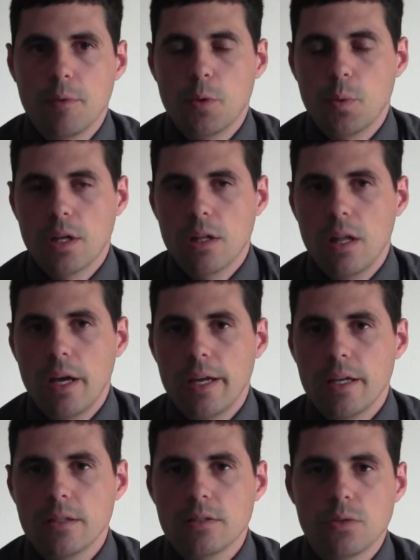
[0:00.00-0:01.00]
between
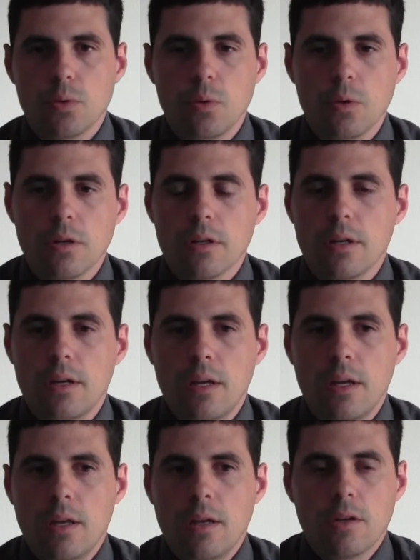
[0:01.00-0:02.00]
clients or
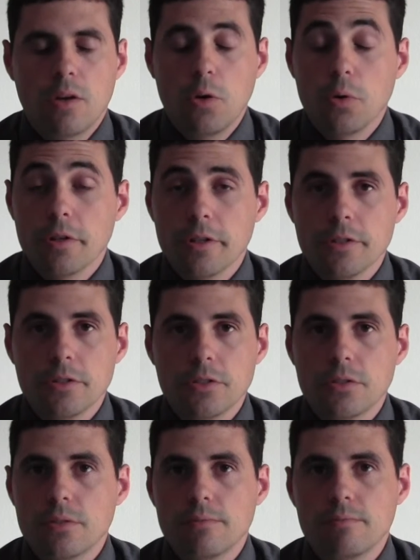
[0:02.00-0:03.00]

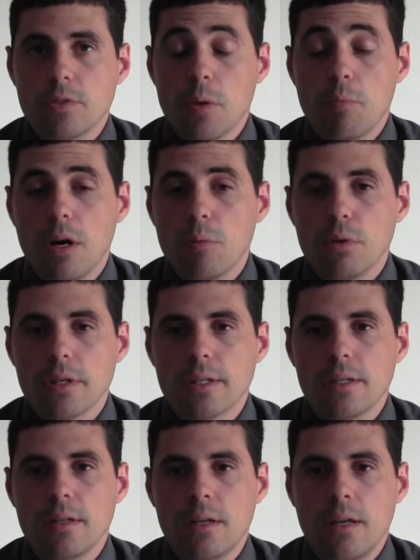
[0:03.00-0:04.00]
coworkers, the
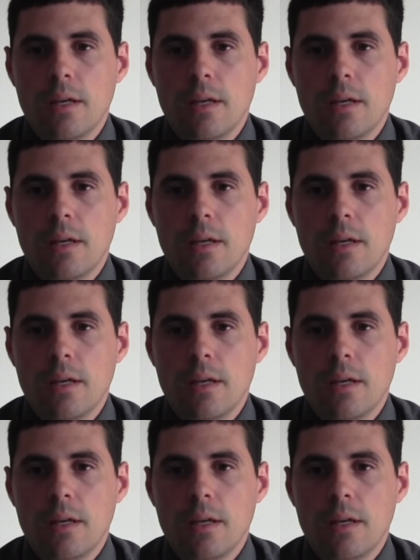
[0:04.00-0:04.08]
public.